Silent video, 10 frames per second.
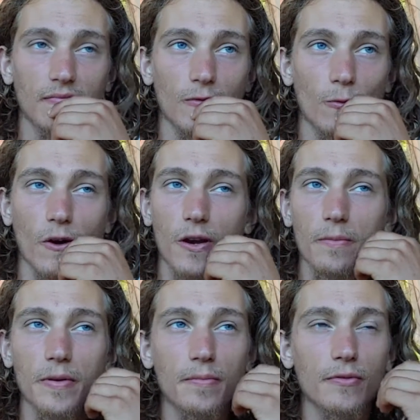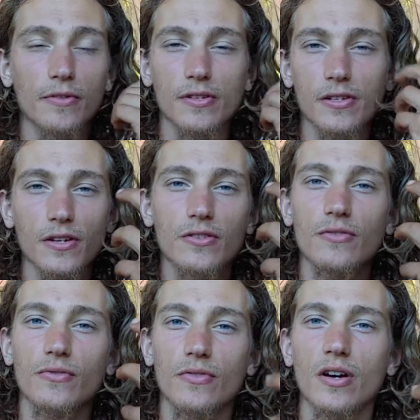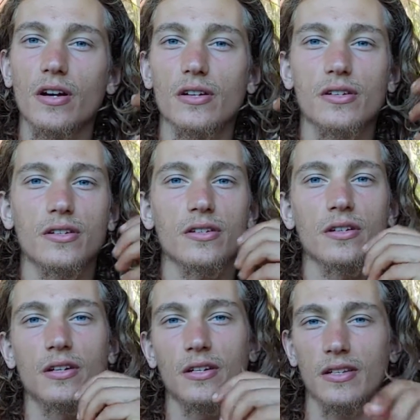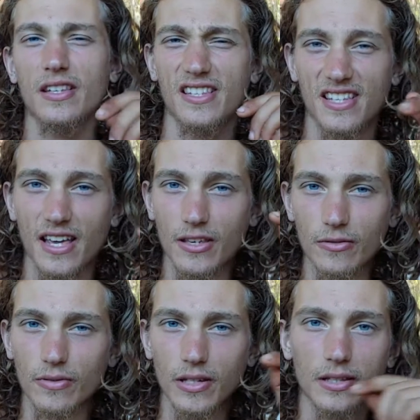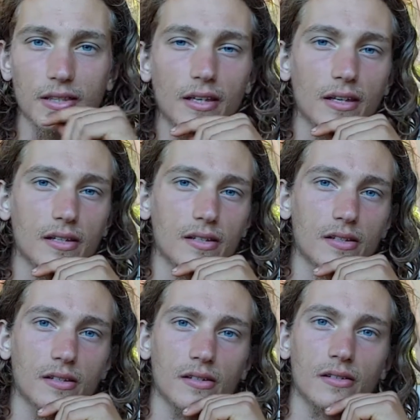Why are people in such a rush to say you need this?